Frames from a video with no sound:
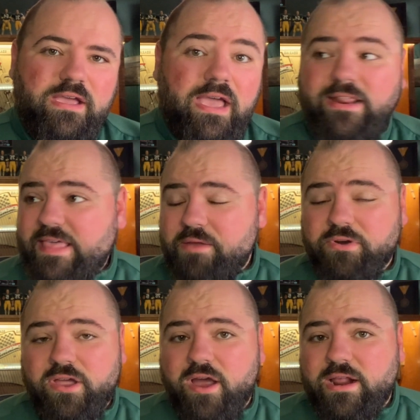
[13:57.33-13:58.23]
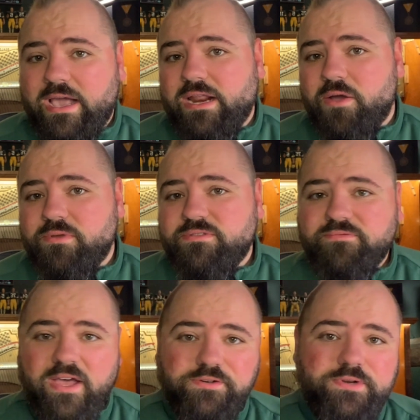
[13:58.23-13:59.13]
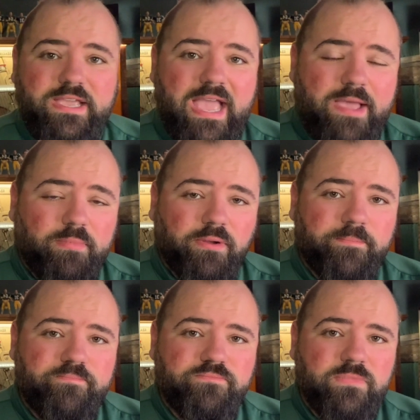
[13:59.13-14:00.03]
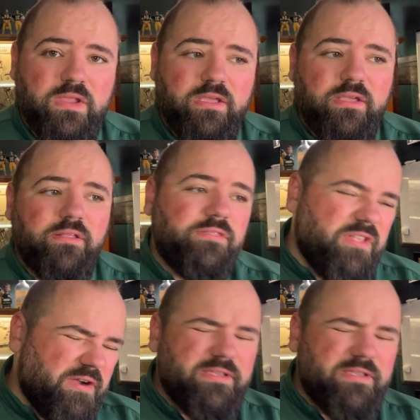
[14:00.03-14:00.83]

And in that regard, I got to go with Devondre Campbell. Look,